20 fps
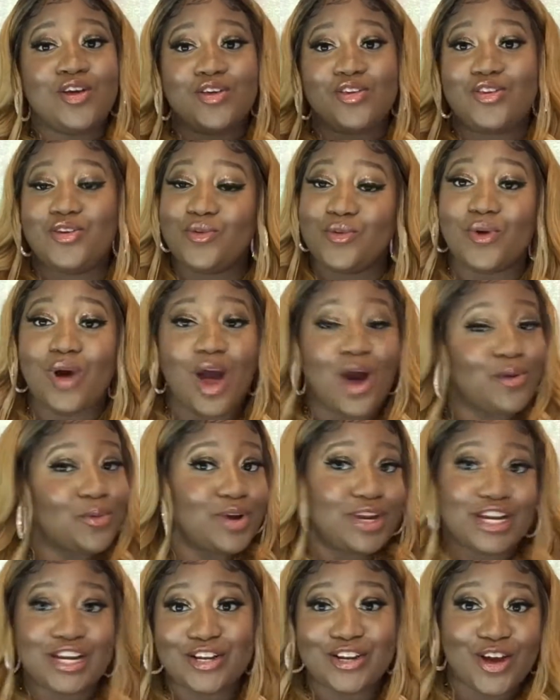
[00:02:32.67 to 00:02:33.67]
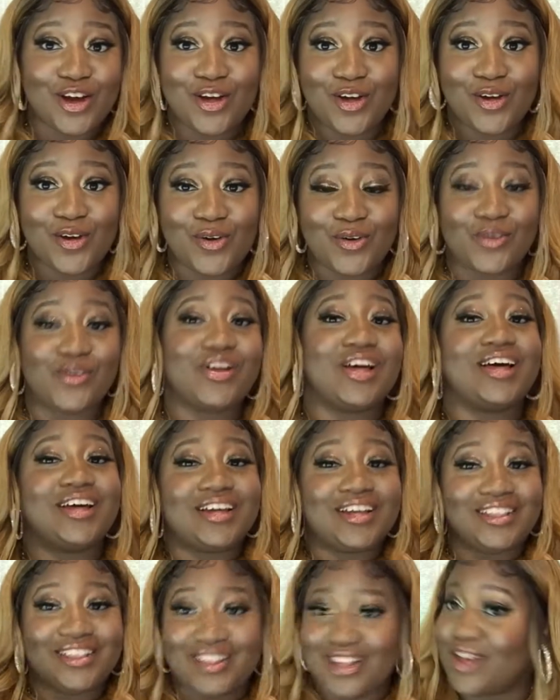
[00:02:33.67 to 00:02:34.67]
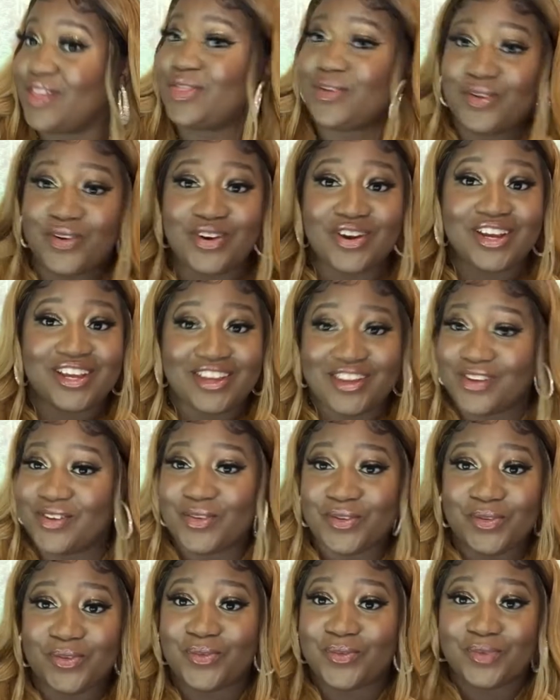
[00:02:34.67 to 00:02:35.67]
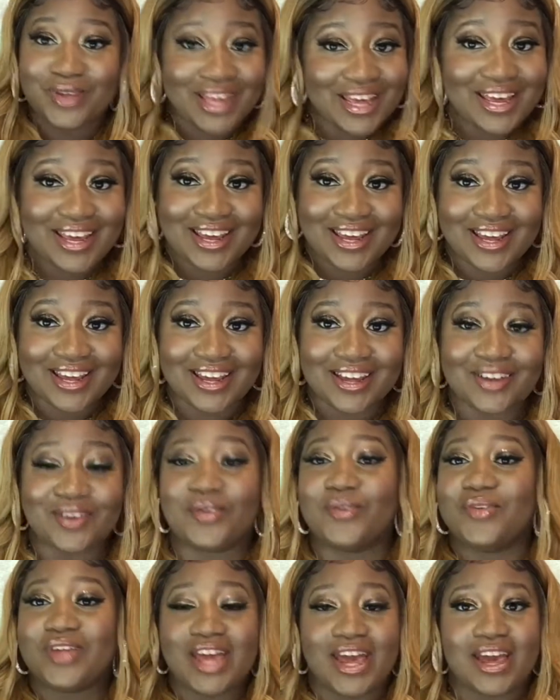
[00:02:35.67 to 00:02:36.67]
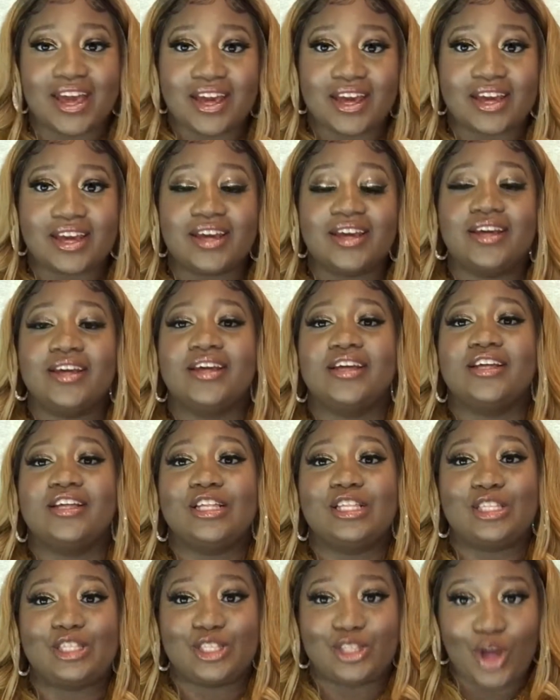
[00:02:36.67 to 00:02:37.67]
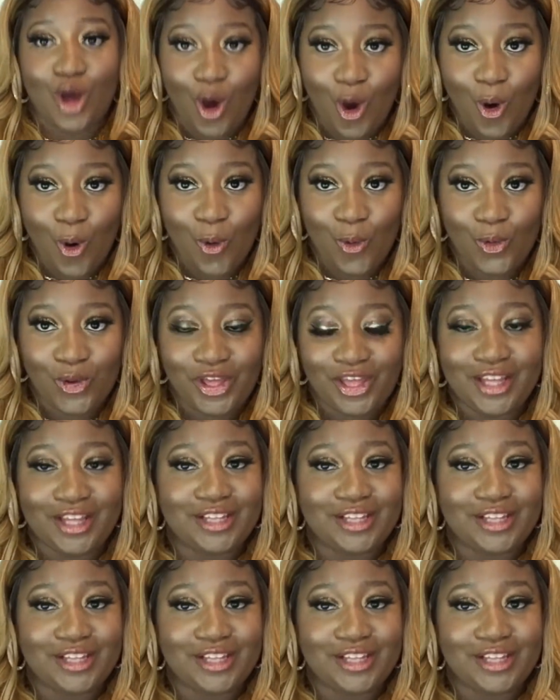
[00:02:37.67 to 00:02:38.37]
you already know, another cute wig, okay? So,